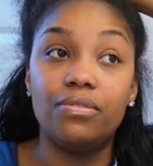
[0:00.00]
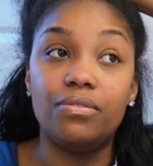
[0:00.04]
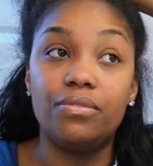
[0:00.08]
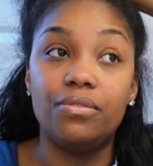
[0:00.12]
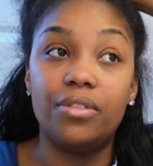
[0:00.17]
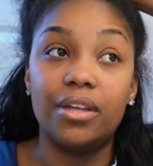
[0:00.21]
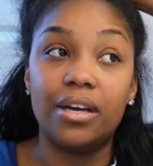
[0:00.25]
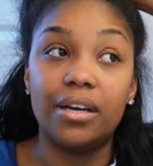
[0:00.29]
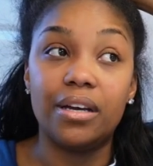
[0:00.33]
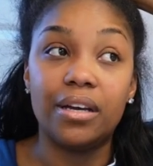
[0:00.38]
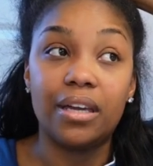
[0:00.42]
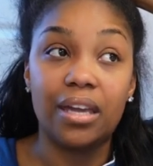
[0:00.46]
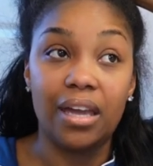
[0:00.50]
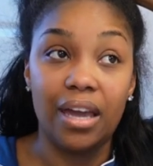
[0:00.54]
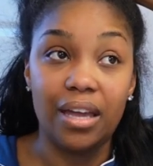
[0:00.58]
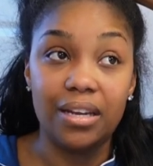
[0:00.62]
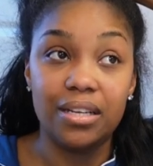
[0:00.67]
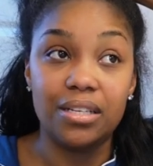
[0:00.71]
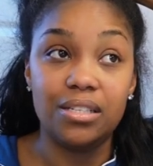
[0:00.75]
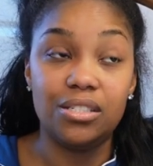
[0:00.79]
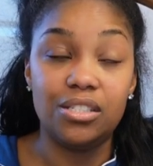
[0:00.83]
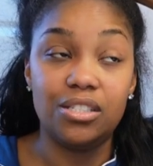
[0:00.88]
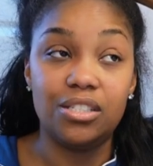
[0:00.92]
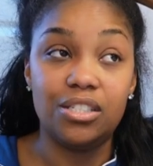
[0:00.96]
The
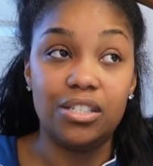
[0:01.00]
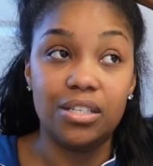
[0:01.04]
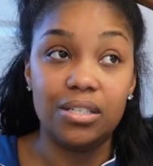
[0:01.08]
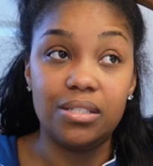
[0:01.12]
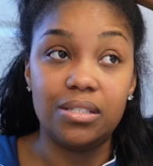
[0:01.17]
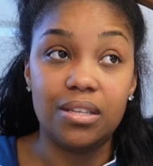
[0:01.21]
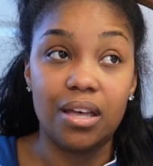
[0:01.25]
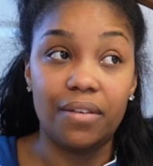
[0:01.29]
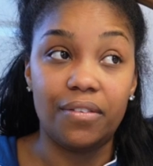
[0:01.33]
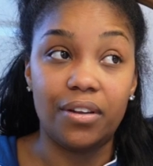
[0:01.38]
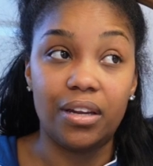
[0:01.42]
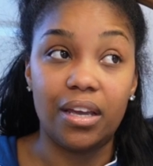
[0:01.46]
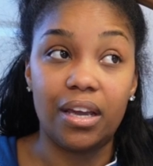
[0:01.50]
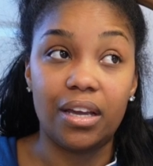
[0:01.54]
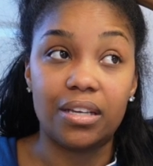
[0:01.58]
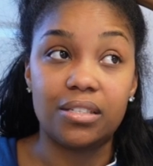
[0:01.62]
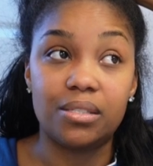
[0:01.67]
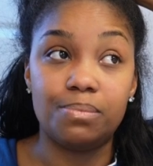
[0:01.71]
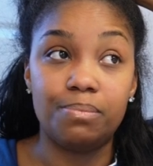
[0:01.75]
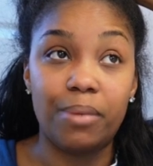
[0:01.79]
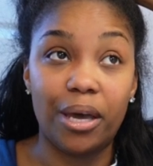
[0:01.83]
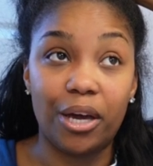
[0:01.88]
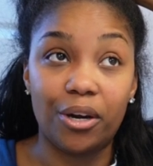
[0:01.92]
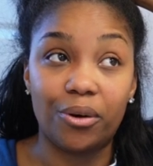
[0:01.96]
Canon
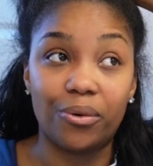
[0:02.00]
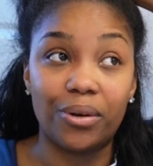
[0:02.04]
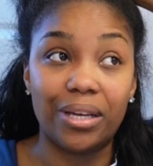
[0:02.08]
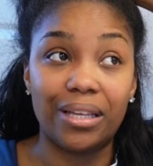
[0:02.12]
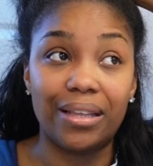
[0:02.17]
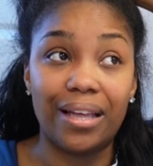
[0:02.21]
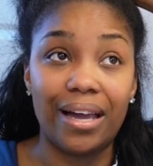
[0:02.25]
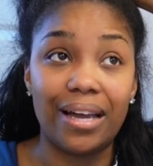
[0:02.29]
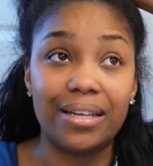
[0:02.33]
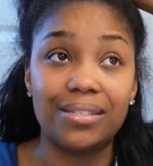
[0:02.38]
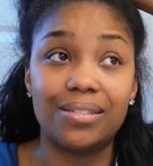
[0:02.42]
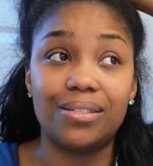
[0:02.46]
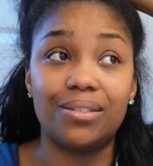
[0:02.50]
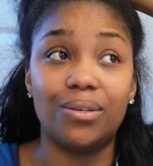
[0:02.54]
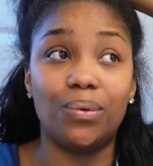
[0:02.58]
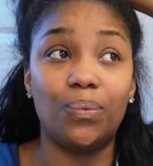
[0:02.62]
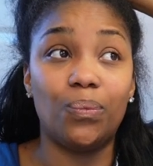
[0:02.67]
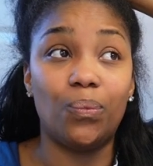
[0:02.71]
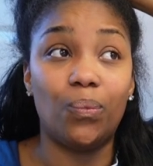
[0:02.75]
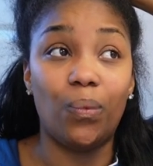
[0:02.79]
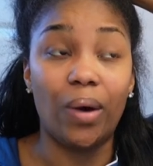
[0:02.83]
G7X battery lasted